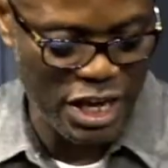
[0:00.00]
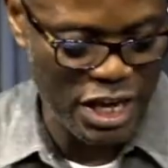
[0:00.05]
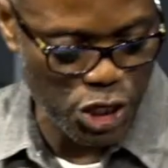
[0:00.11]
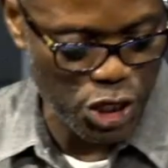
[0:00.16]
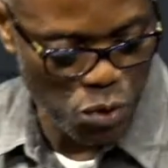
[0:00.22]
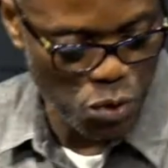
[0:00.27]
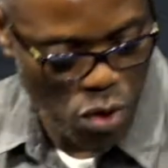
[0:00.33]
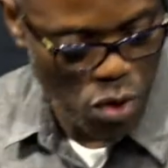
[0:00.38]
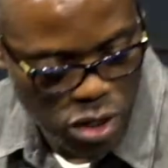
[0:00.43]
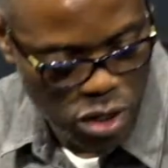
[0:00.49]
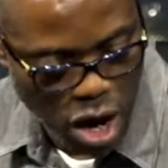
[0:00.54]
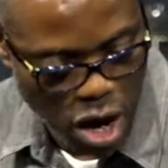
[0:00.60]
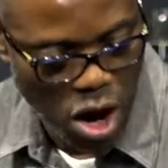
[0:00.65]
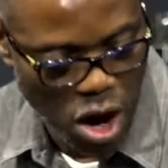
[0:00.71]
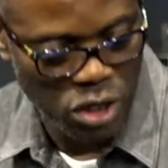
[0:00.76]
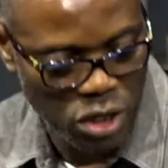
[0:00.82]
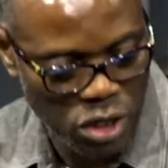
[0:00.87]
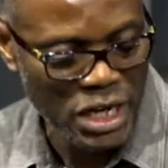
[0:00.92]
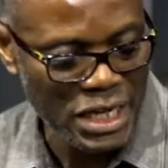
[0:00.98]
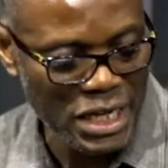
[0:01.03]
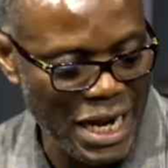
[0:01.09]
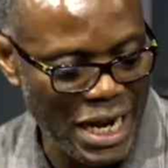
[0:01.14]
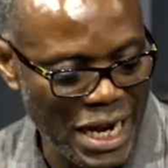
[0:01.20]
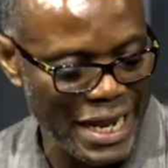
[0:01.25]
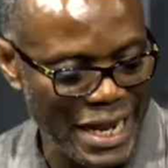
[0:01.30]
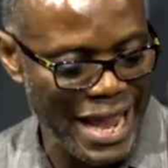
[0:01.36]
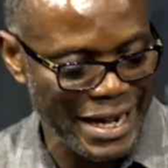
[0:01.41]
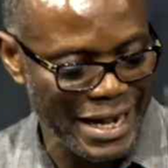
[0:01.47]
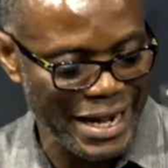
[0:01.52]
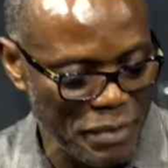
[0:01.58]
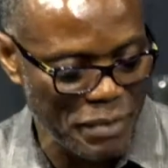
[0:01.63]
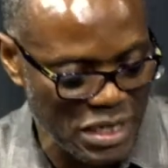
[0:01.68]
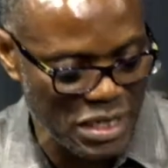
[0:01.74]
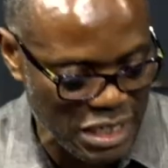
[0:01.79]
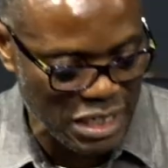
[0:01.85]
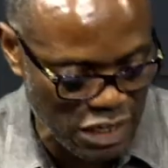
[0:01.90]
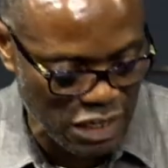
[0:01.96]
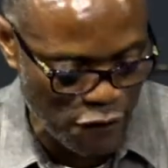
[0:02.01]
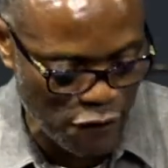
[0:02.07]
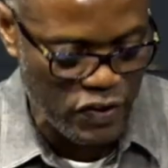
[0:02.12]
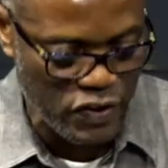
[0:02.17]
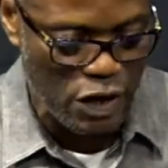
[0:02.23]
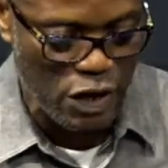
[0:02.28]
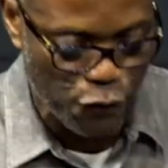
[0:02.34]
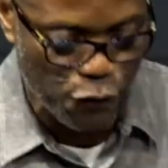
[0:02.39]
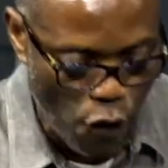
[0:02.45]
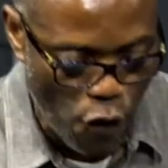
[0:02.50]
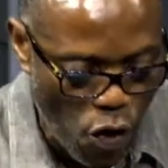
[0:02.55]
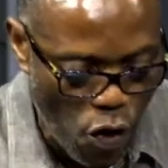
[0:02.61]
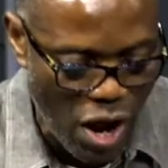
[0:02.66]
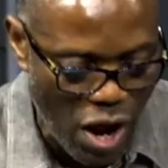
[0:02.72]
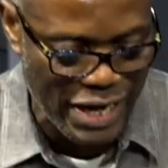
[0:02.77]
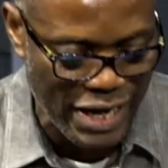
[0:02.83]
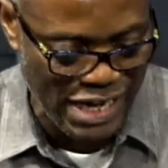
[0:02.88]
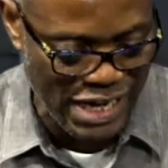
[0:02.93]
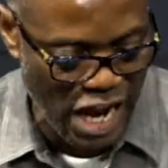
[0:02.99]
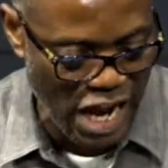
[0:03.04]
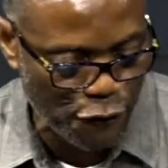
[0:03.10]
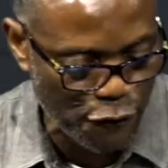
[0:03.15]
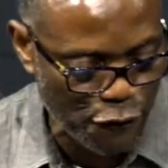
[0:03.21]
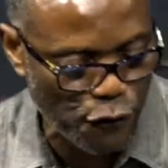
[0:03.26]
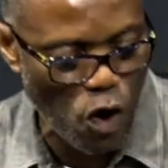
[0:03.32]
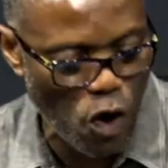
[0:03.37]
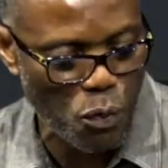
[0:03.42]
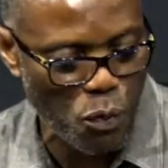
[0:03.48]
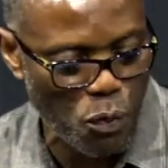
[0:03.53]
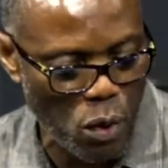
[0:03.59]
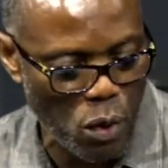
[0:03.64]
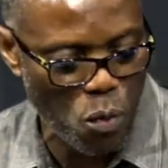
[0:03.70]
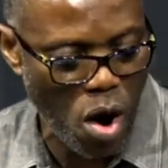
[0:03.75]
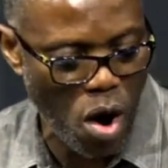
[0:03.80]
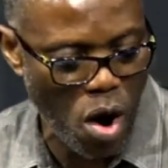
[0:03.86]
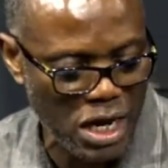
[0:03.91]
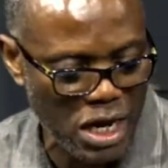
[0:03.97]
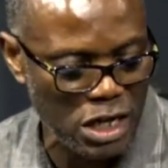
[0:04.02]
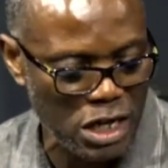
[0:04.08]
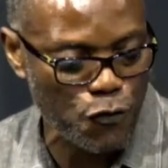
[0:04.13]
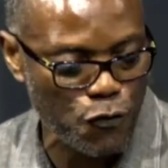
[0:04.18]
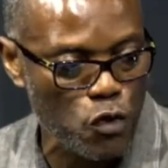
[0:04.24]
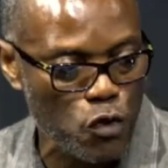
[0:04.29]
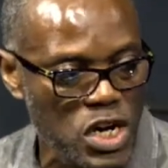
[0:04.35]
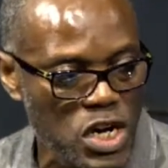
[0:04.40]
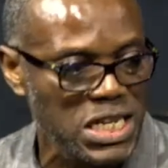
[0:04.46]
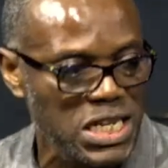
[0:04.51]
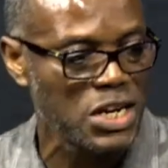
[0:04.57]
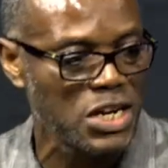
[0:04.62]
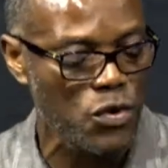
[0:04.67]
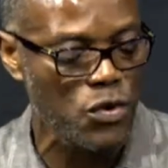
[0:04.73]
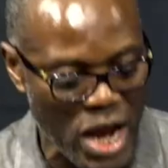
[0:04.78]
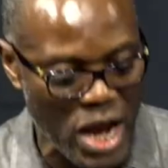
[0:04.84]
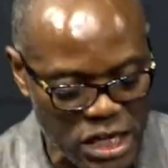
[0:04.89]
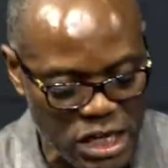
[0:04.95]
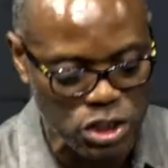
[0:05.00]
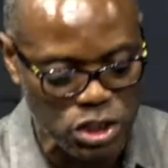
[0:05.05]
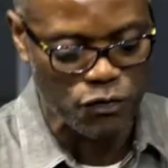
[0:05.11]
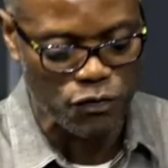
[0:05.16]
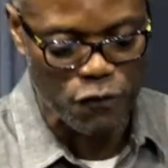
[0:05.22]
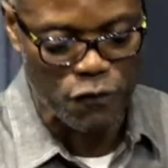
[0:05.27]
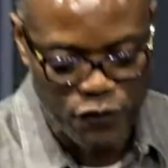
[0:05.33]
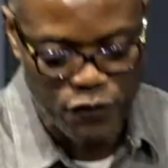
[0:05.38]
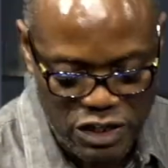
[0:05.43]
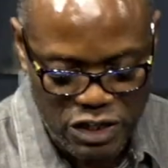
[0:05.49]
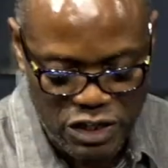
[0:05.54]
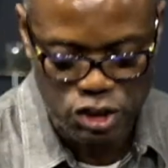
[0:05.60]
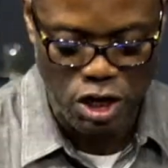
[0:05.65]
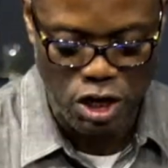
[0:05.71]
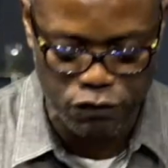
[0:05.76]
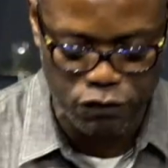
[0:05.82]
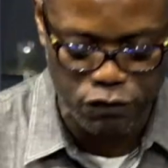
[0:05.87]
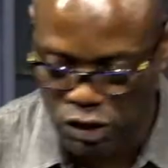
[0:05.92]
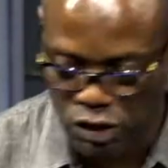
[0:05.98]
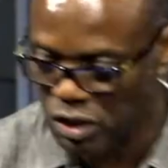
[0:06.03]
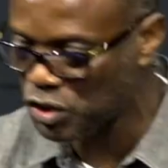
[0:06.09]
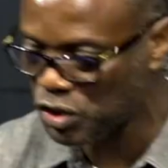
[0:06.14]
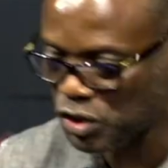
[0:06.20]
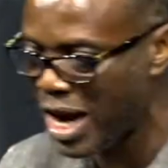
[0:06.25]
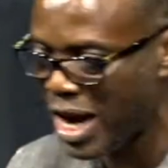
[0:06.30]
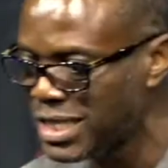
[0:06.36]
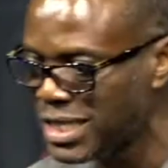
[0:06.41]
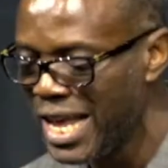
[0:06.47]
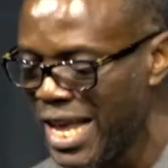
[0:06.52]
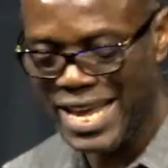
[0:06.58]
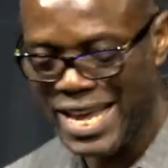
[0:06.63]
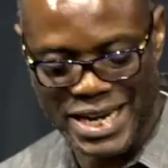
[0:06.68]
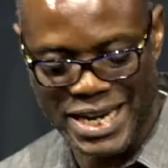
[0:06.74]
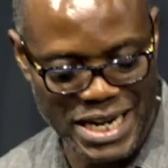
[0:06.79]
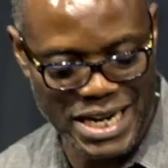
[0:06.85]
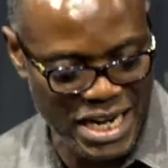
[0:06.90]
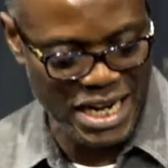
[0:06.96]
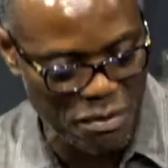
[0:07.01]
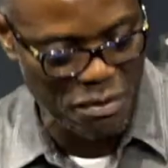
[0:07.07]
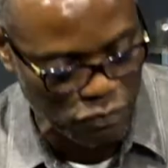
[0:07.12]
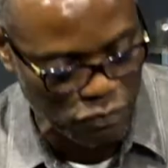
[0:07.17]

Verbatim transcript: you, O God, that the enemy is a defeated foe, and therefore we walk in the fullness and the reality of the victory of Jesus Christ in the name of